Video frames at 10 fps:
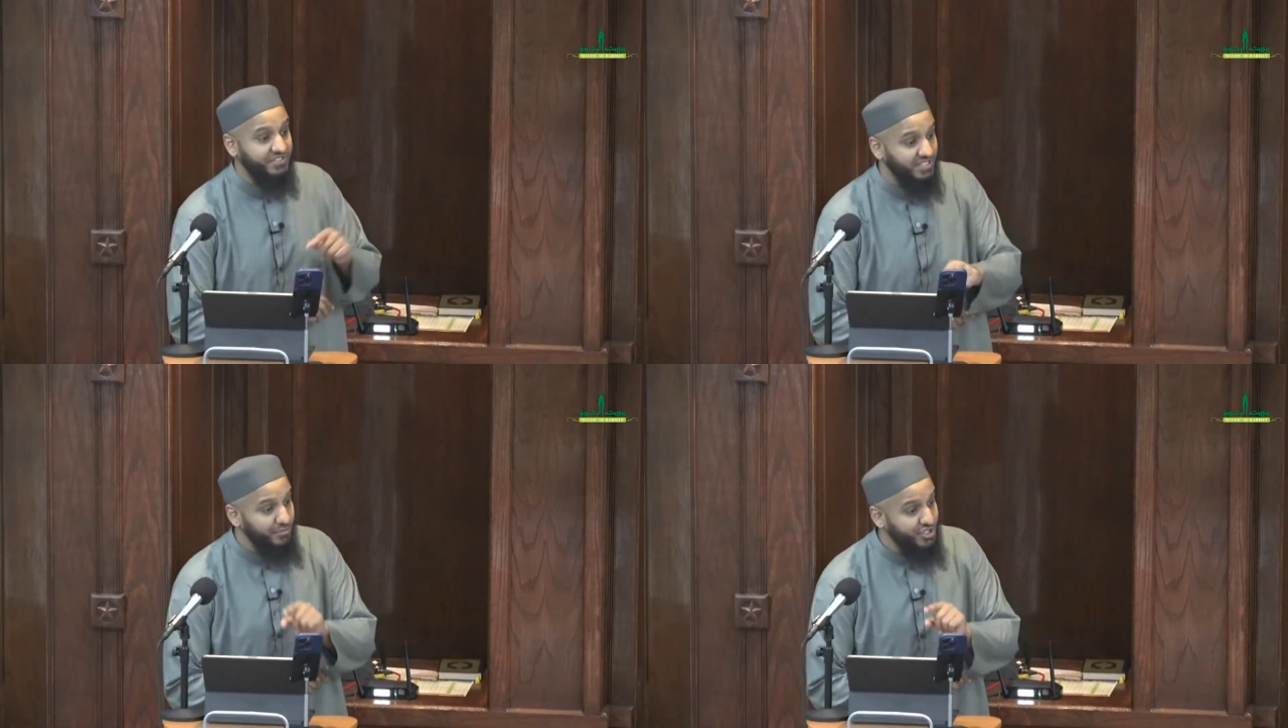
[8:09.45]

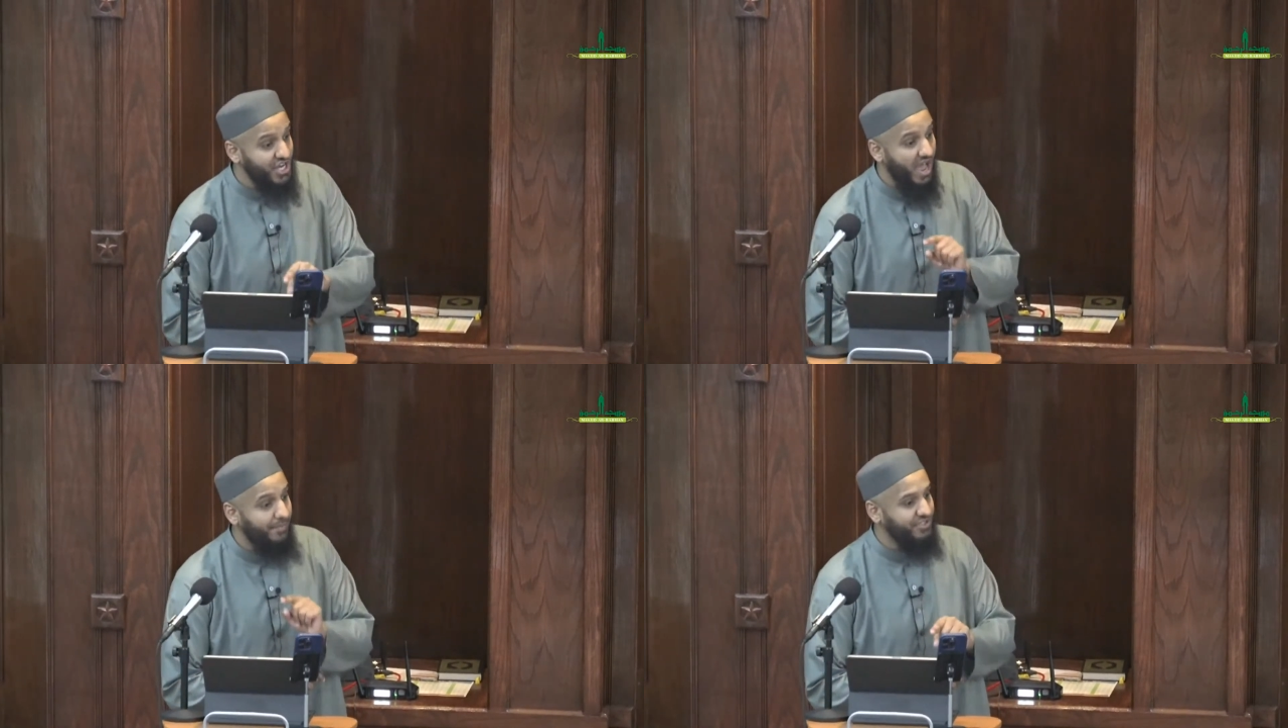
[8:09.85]
And Ibn
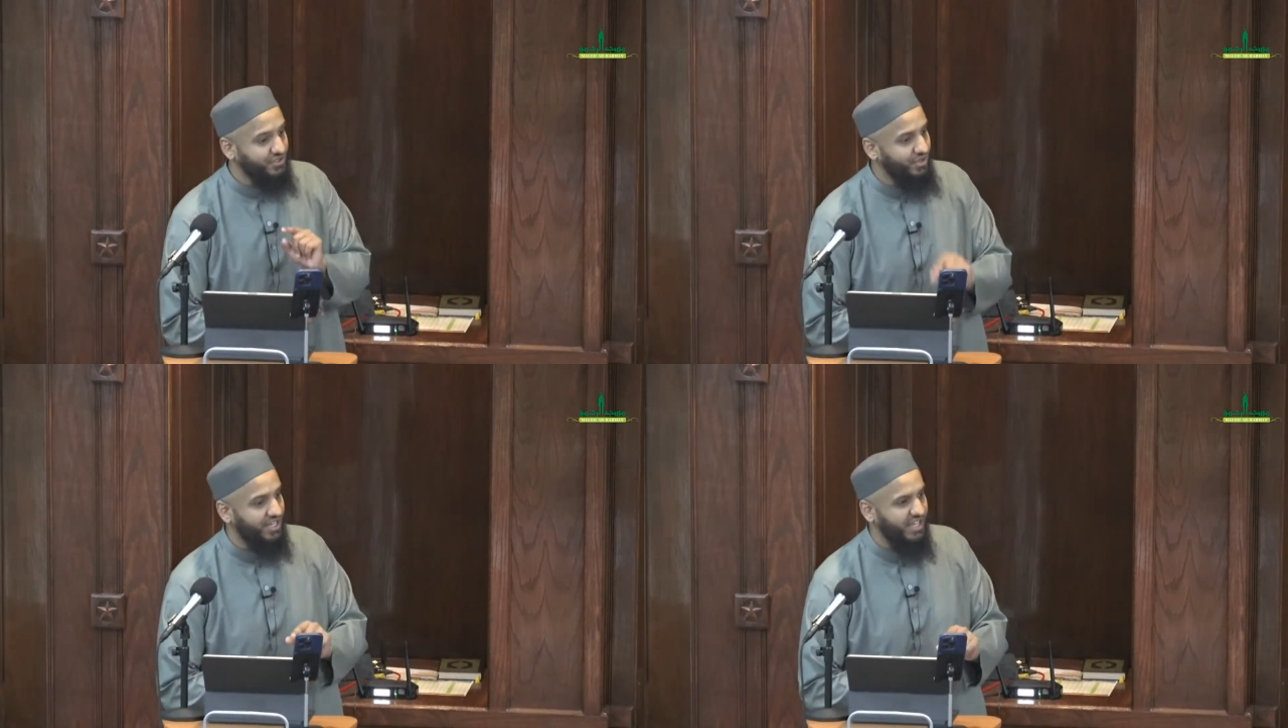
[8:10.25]
Shihab
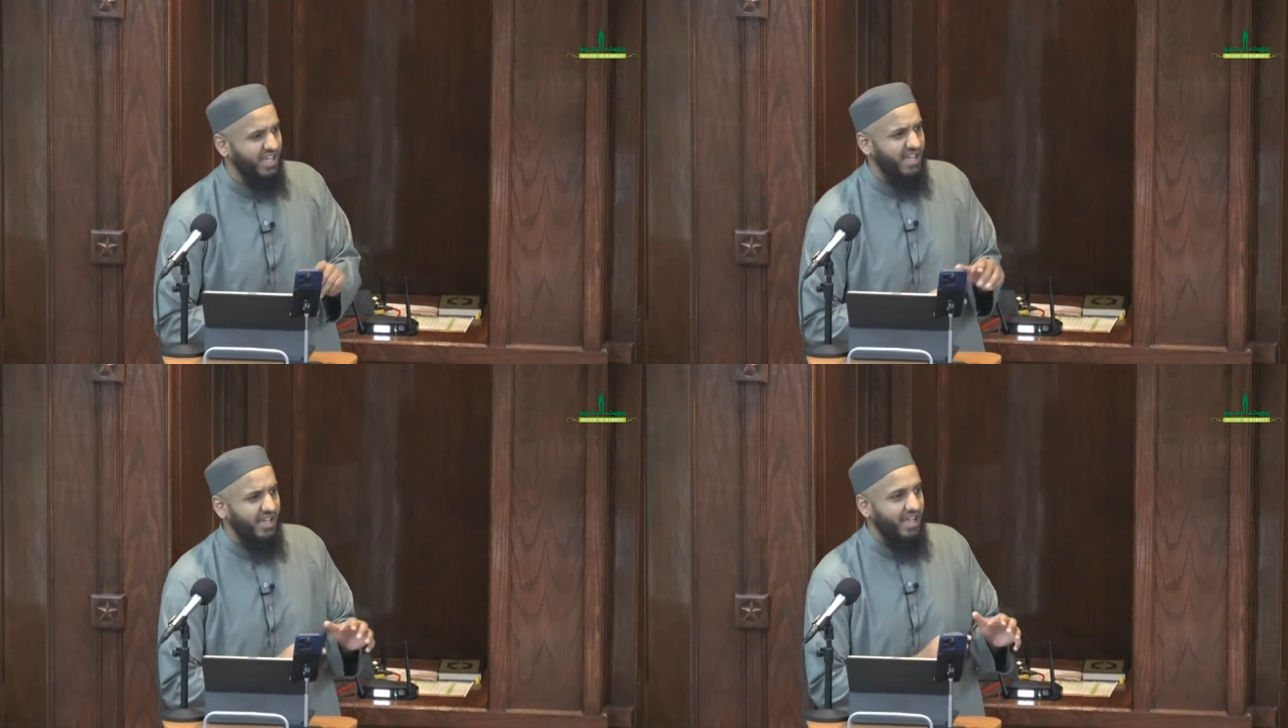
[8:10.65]
al-Zuhri,
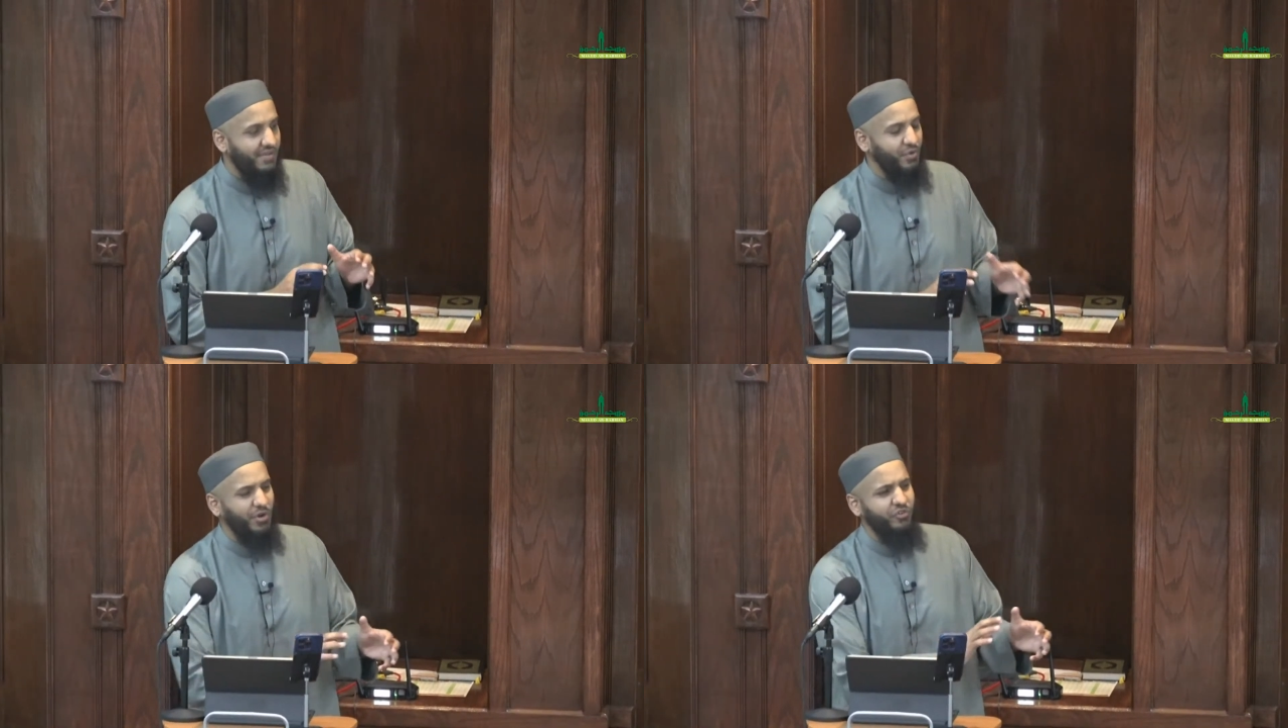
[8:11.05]

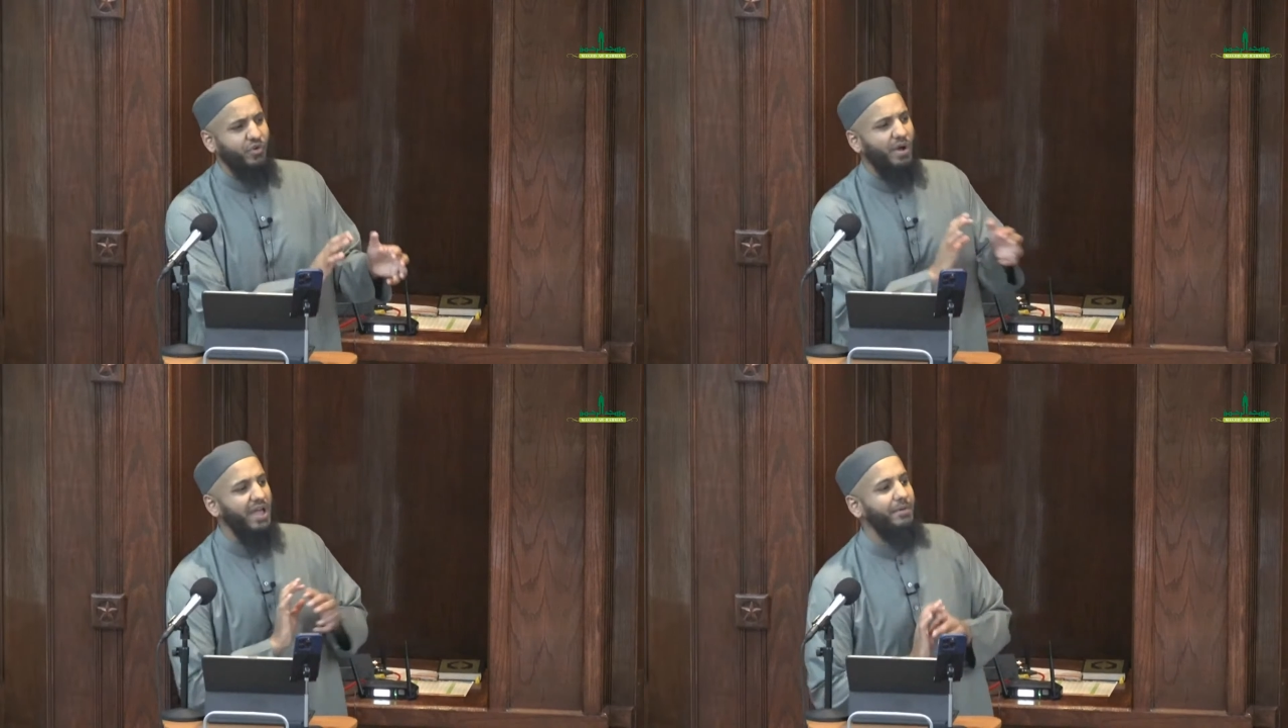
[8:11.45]
if you're wondering
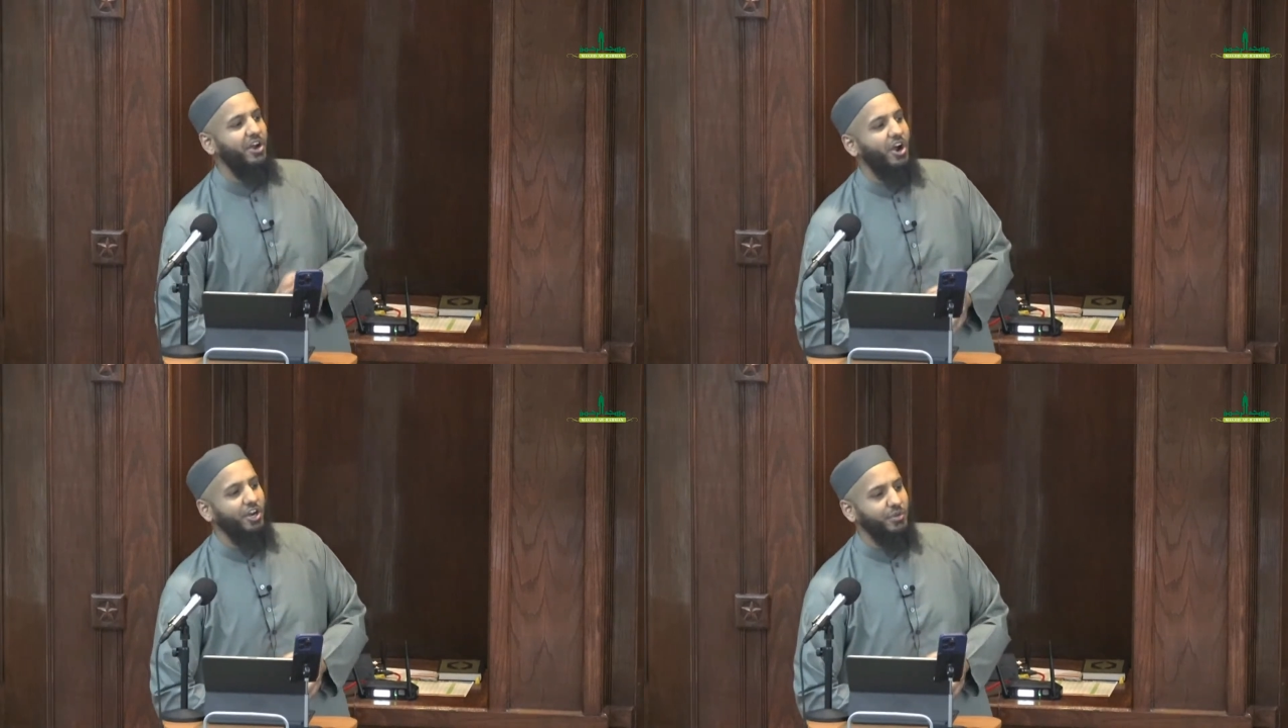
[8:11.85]
why am I
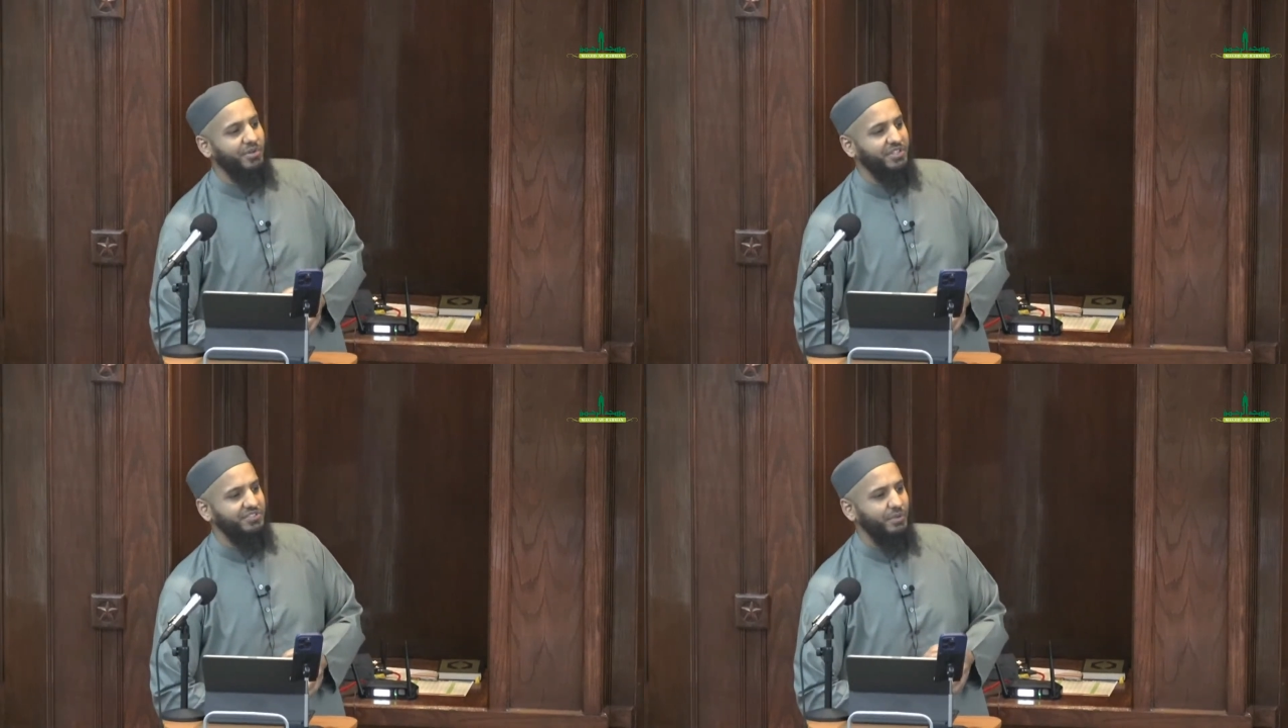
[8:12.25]

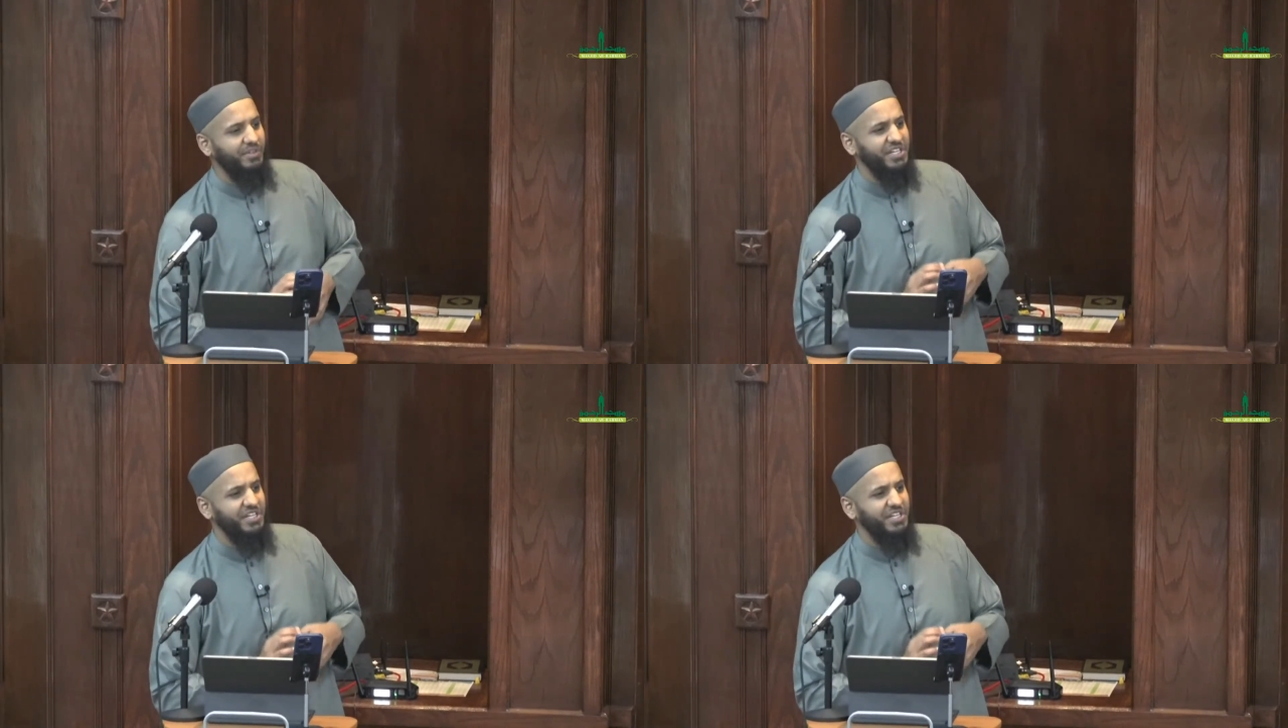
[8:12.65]
arguing this so much,